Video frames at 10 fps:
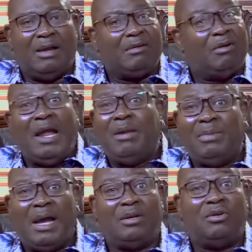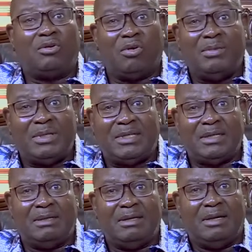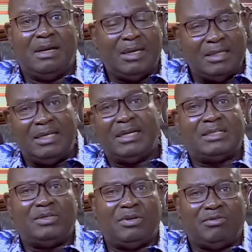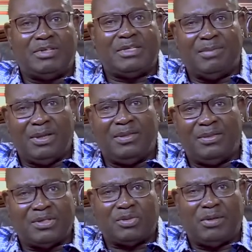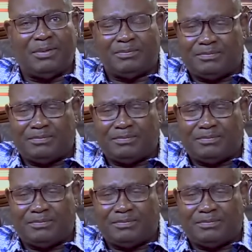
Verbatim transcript: A crime I have not committed, and yet you're treating me this way.